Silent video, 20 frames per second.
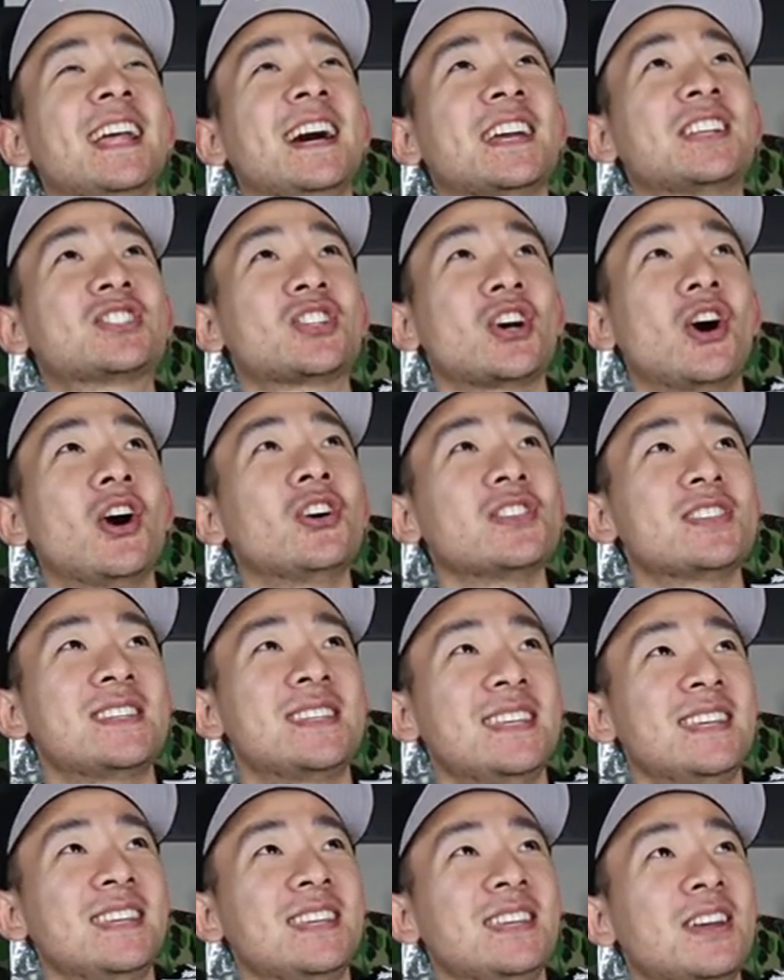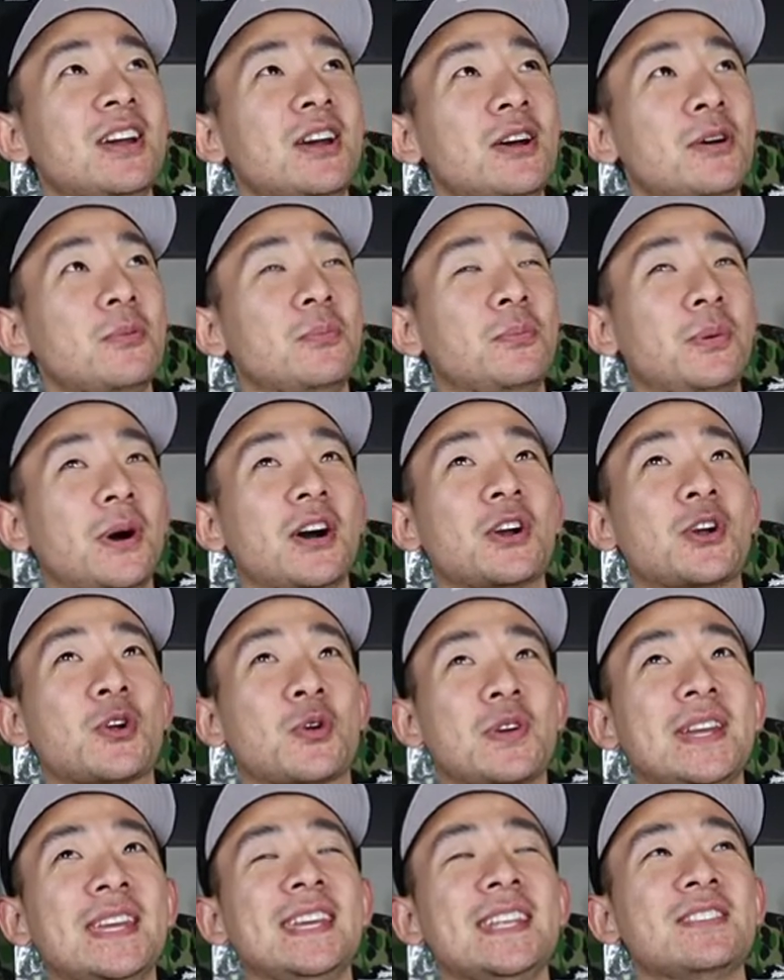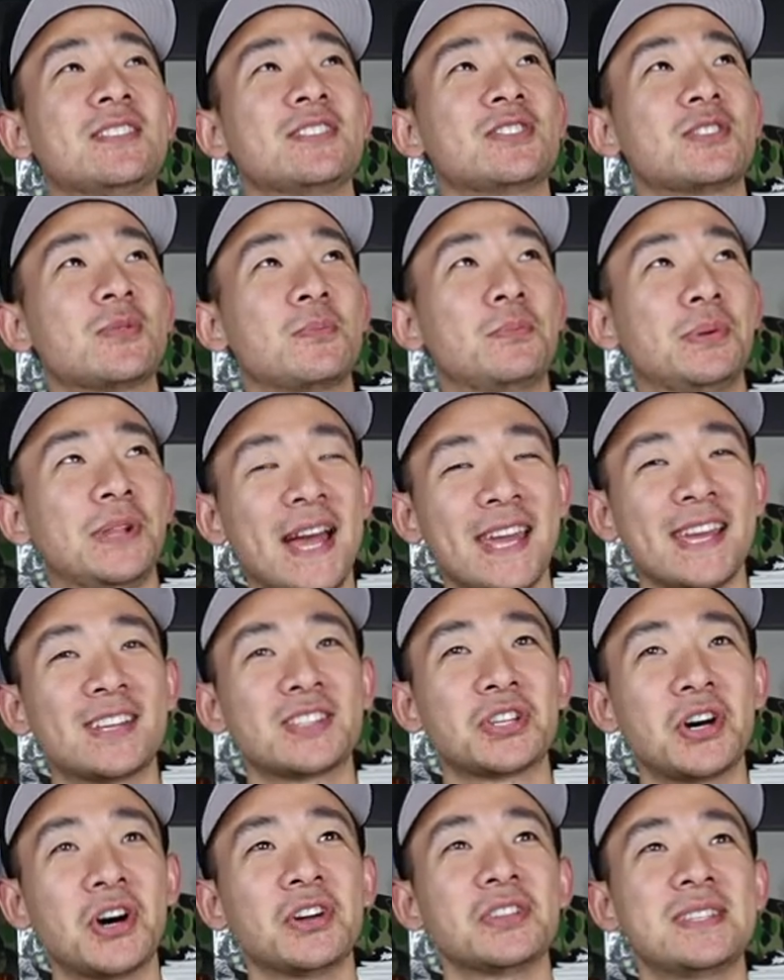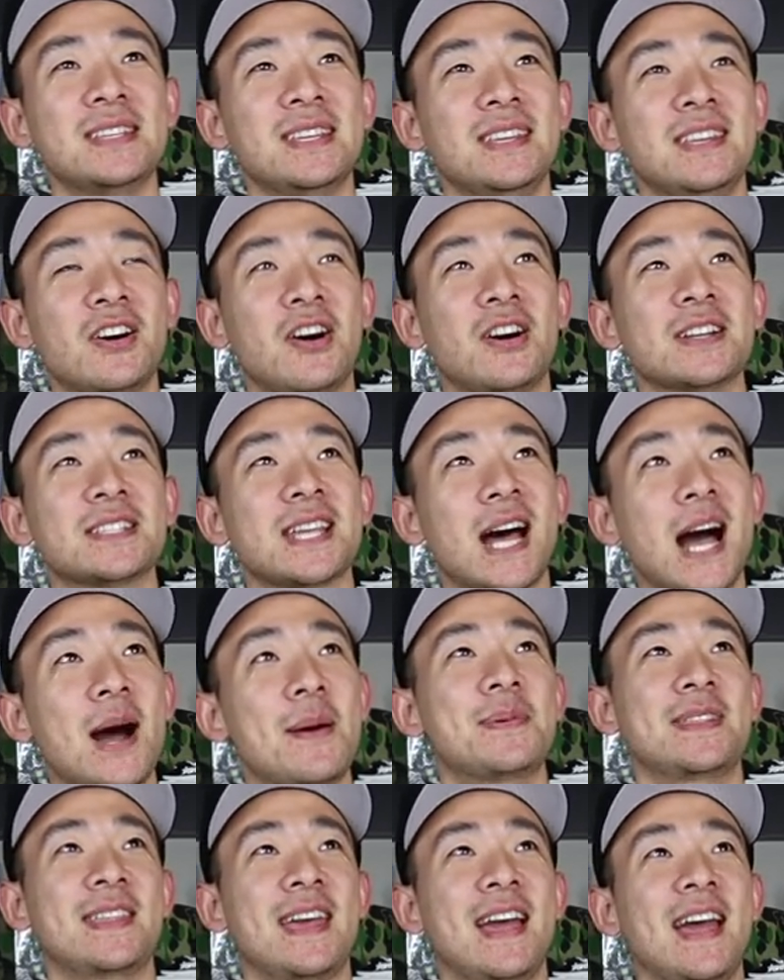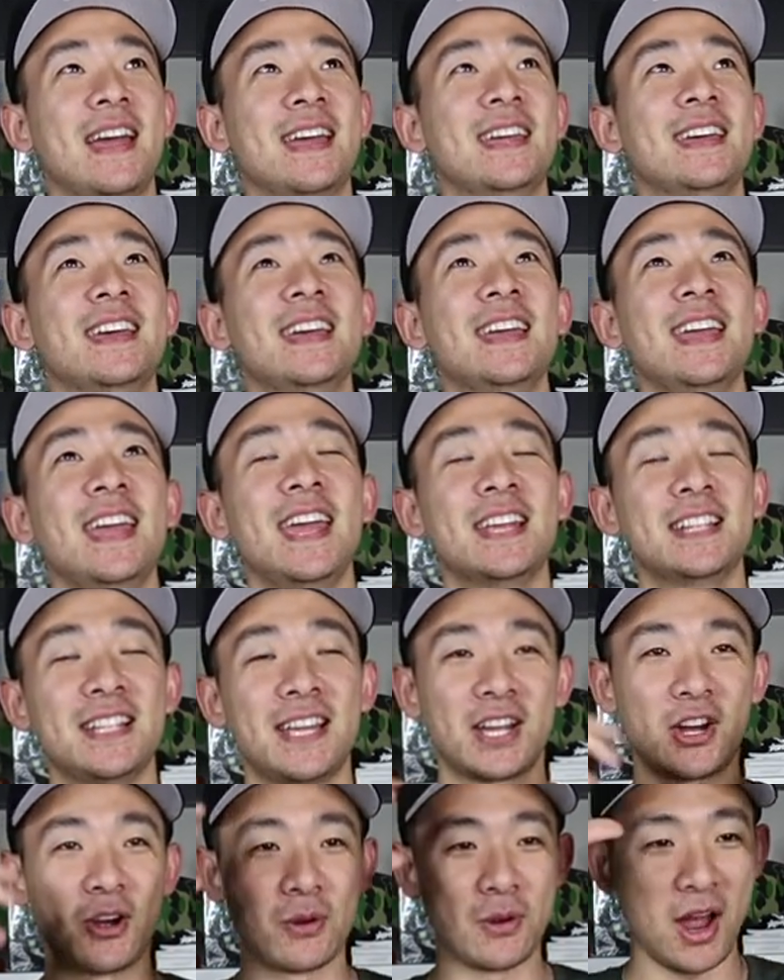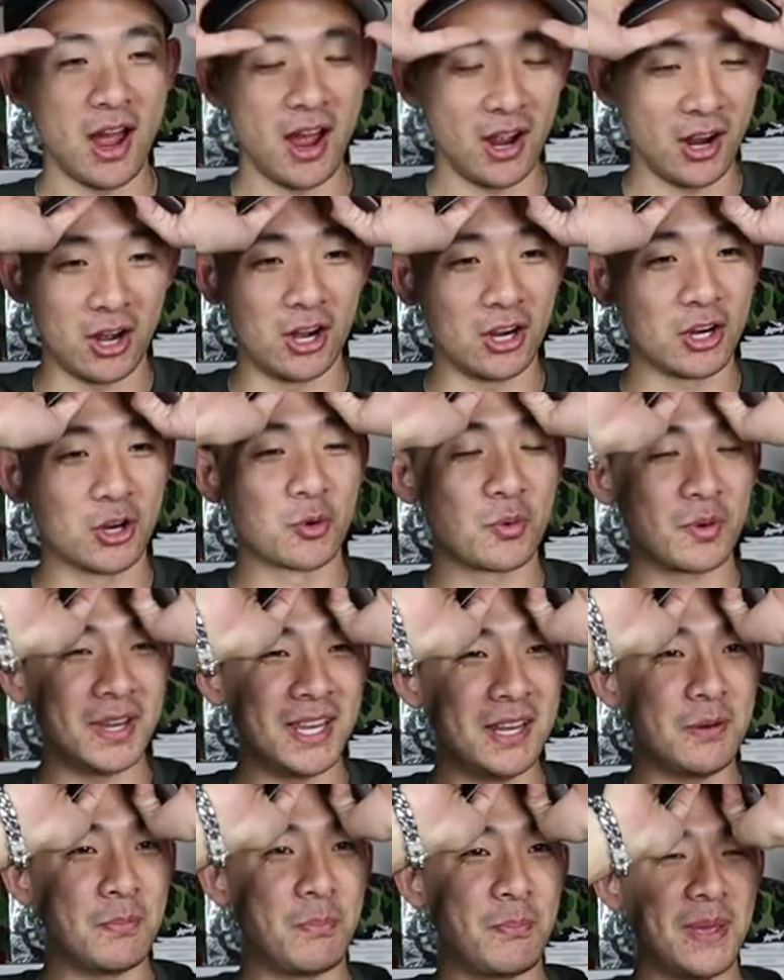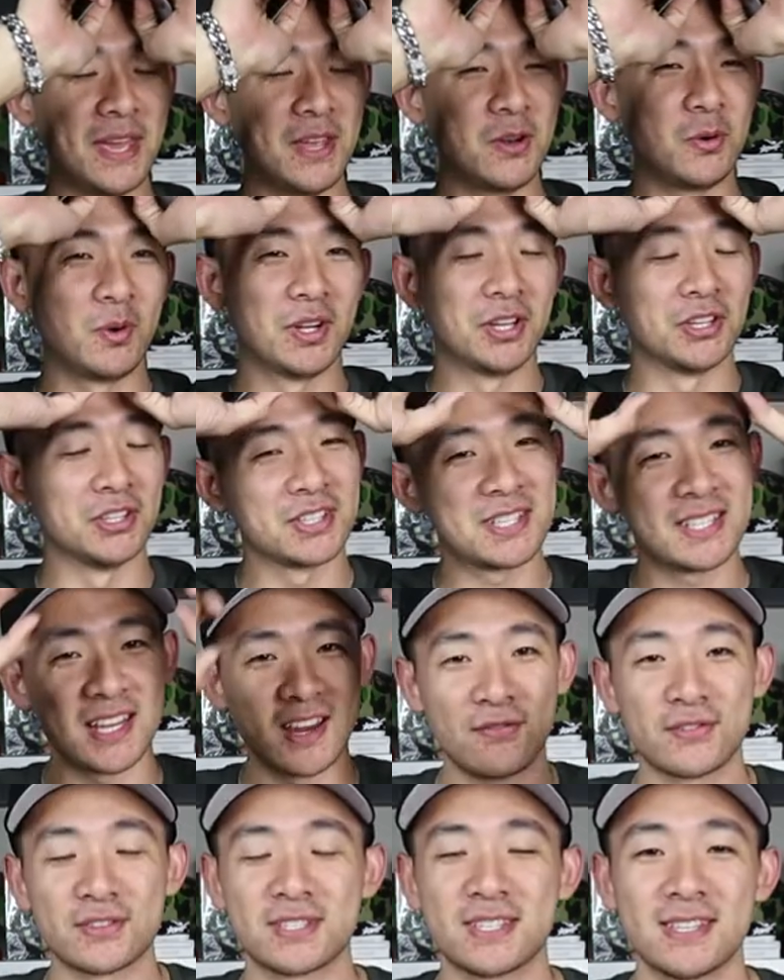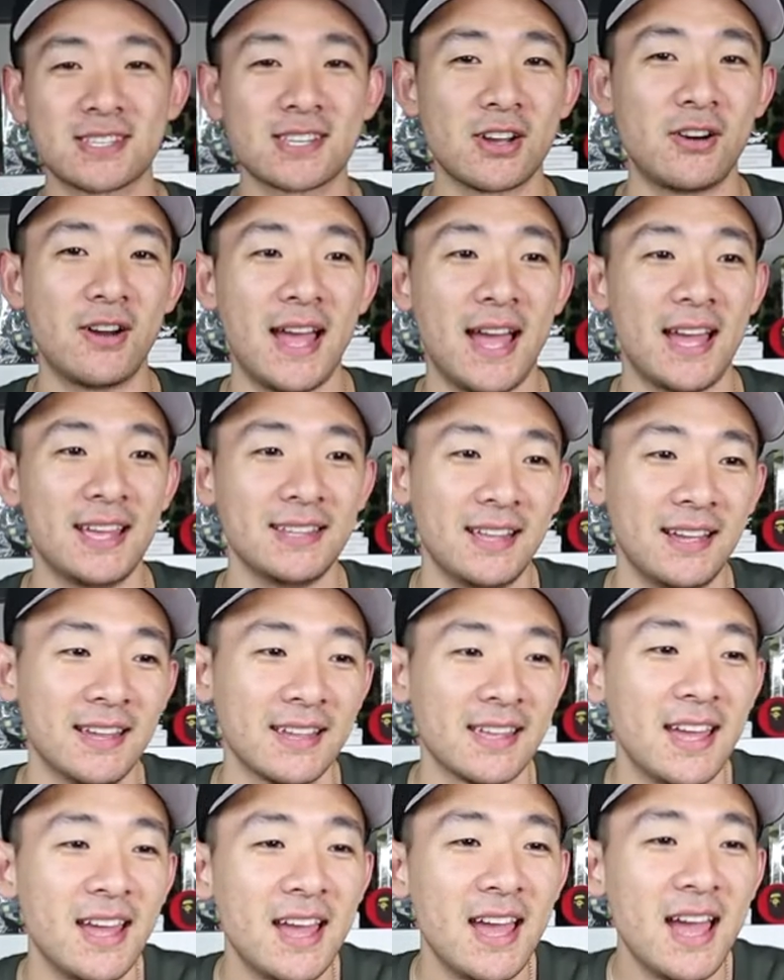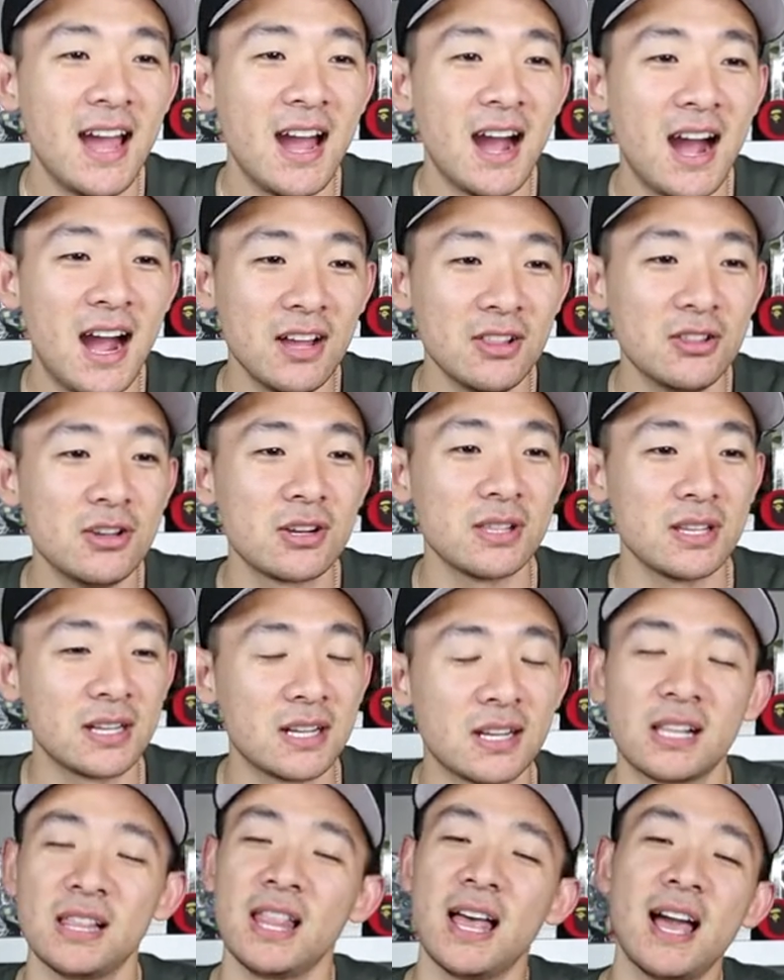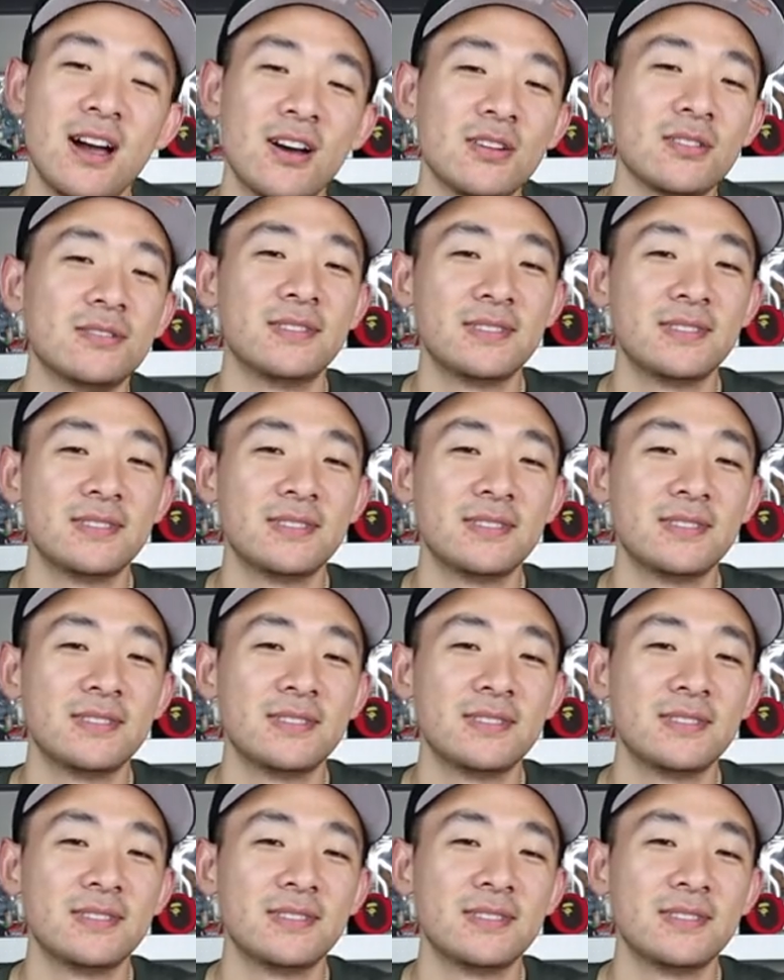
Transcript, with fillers: like tall tee, a green blank tall tee on top of that and like a, a, a green pinwheel San Francisco hat. Like, I look like a clown.